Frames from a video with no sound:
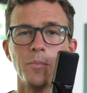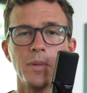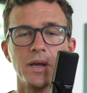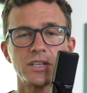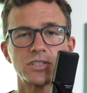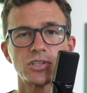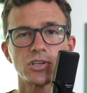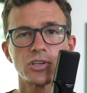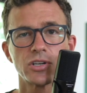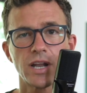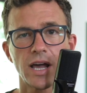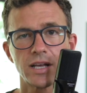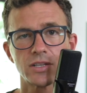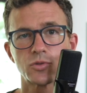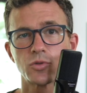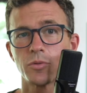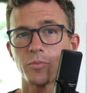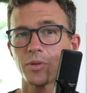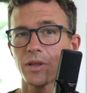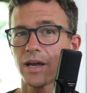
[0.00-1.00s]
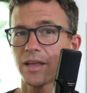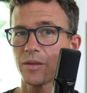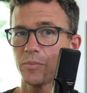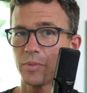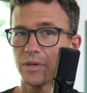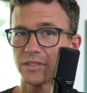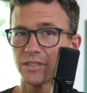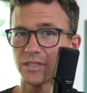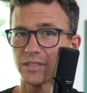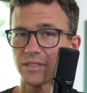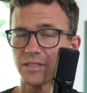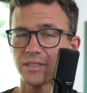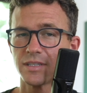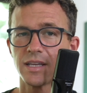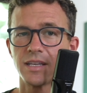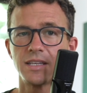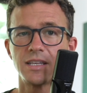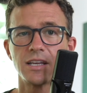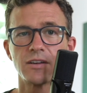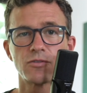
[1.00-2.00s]
Make sure not to imply the business is a
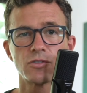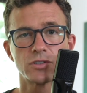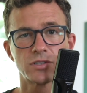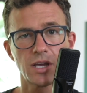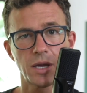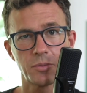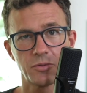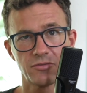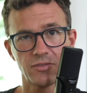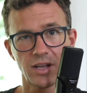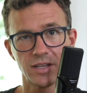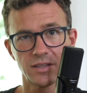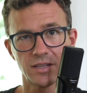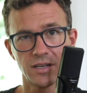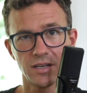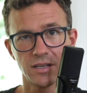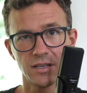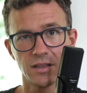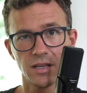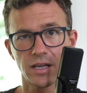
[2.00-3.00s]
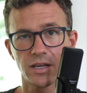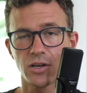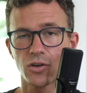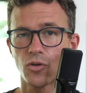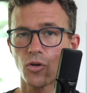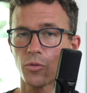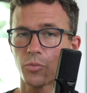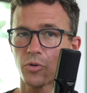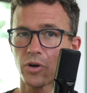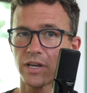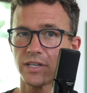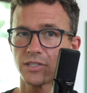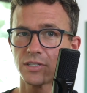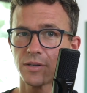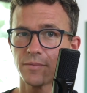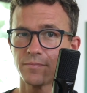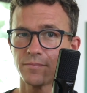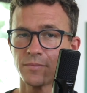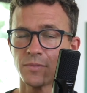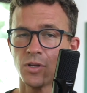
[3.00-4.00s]
different type of entity like a
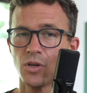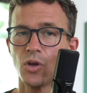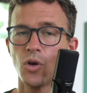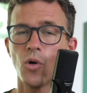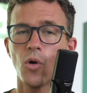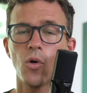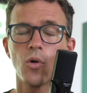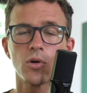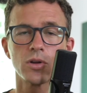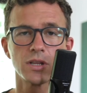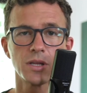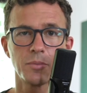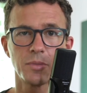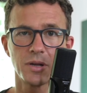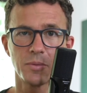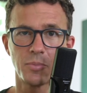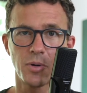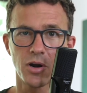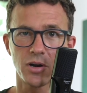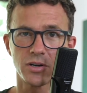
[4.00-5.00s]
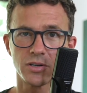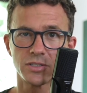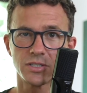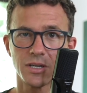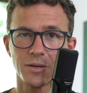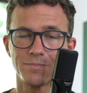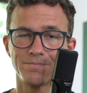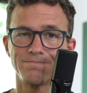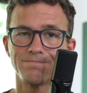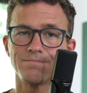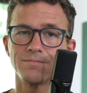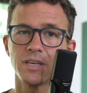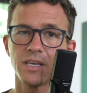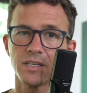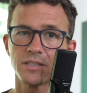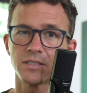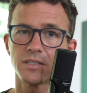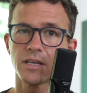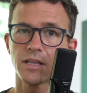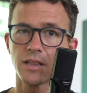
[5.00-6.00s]
corporation or limited partnership.
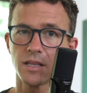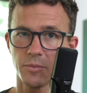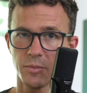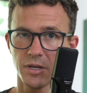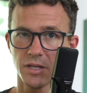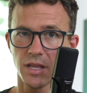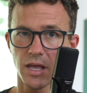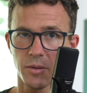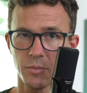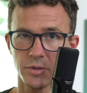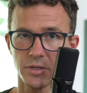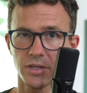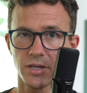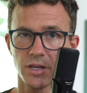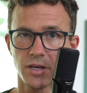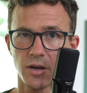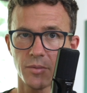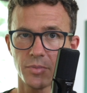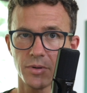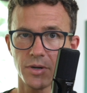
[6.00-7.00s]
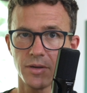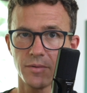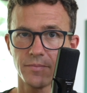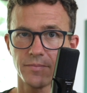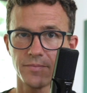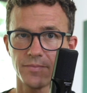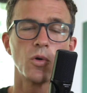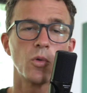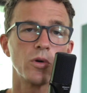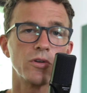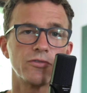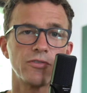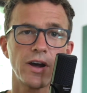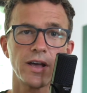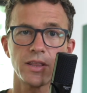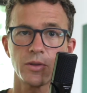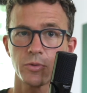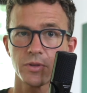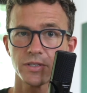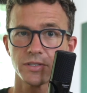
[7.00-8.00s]
It's a limited liability company. When
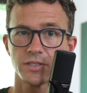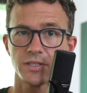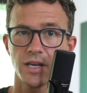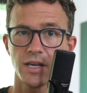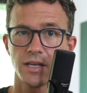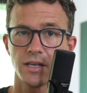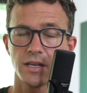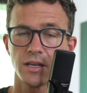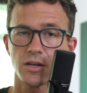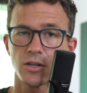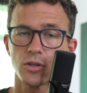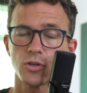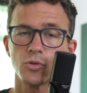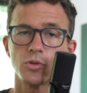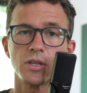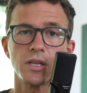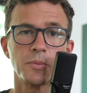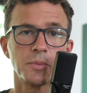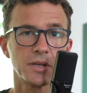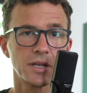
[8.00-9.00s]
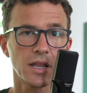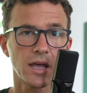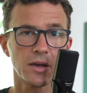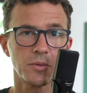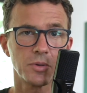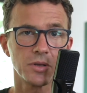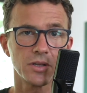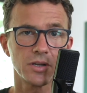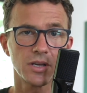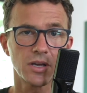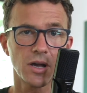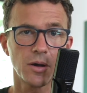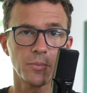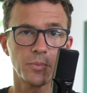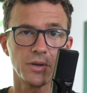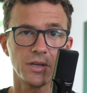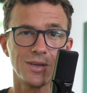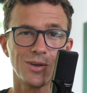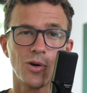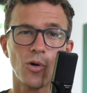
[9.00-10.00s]
filing with the state, include limited liability
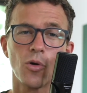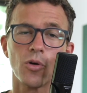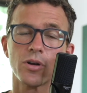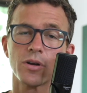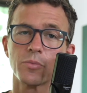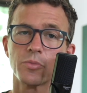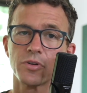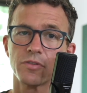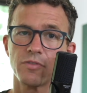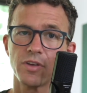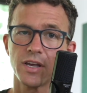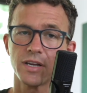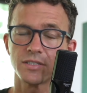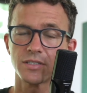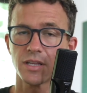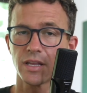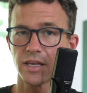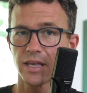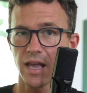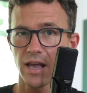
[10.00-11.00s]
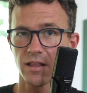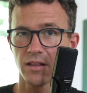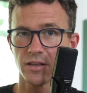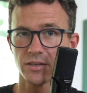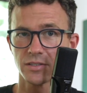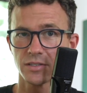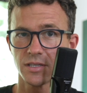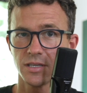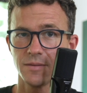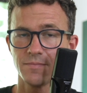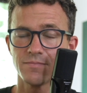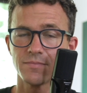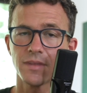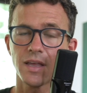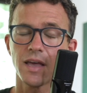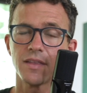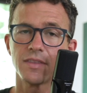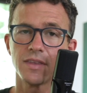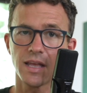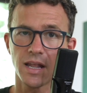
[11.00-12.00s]
company or an abbreviation like LLC
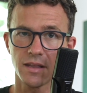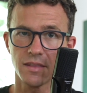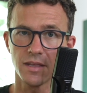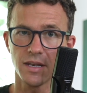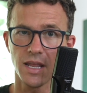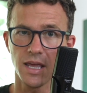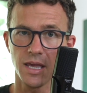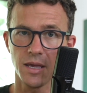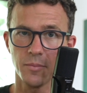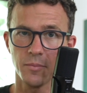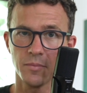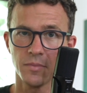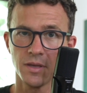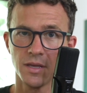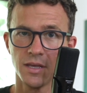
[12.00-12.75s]
at the end of the name.